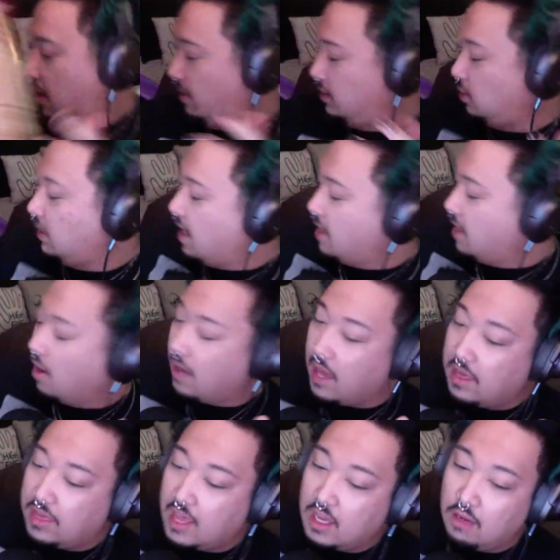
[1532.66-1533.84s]
29th. Okay,
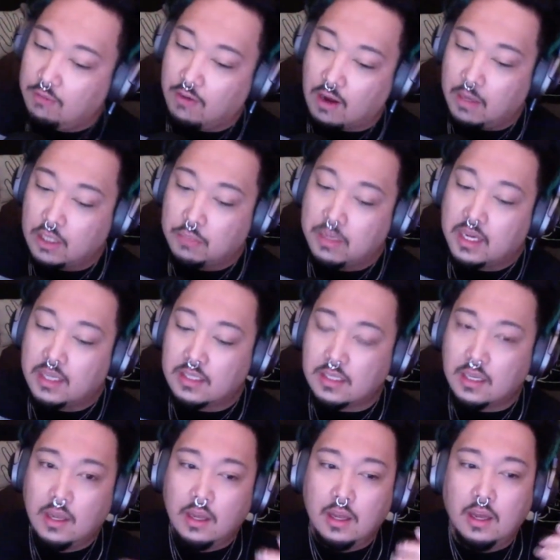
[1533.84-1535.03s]
thank you very much. Because,
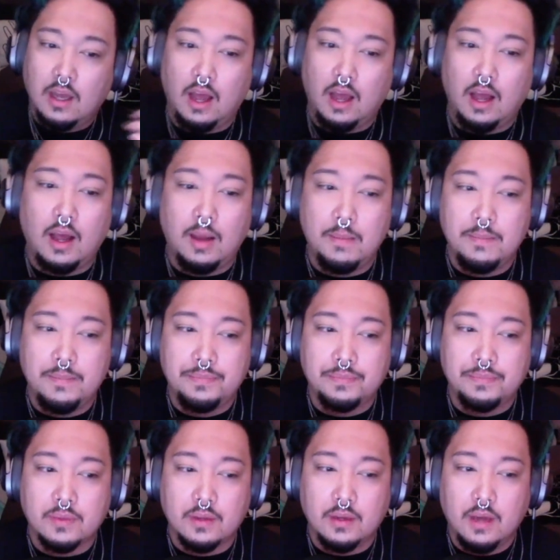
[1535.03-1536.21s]

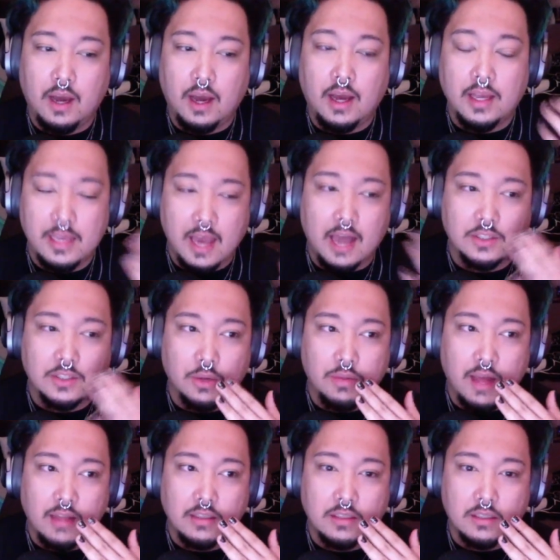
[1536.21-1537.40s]
yeah. So
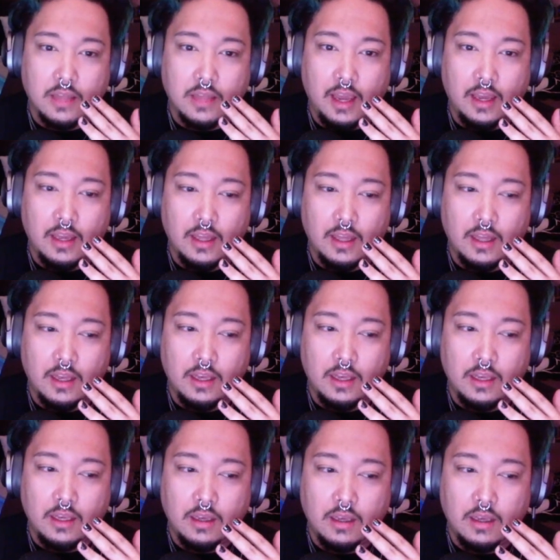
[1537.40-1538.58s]
that's like
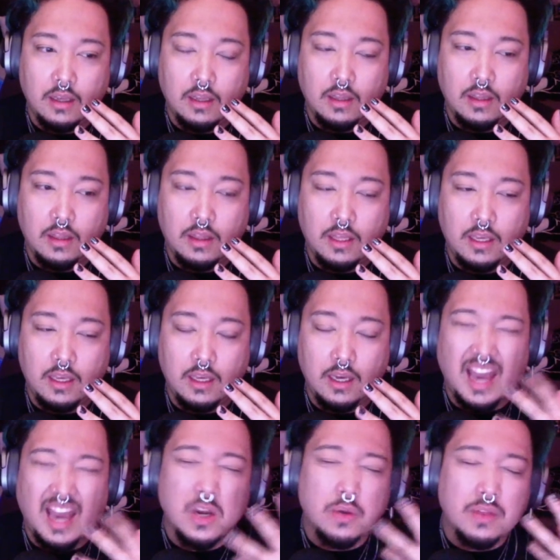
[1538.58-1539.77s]

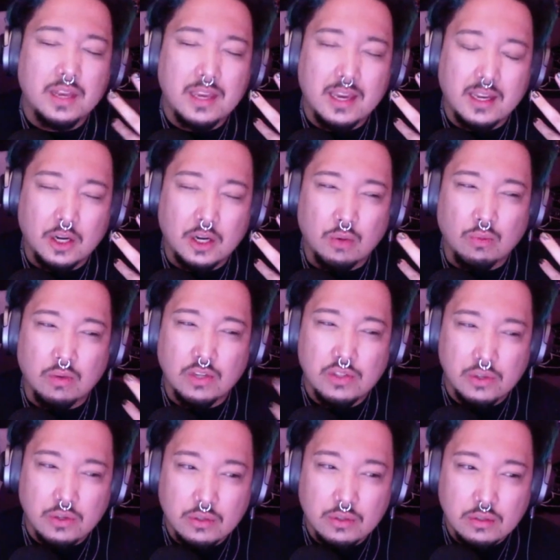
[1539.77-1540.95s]
I know that he had an
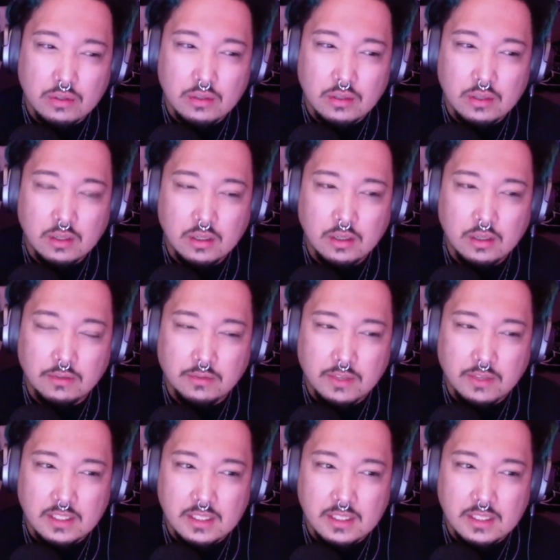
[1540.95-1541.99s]
original feast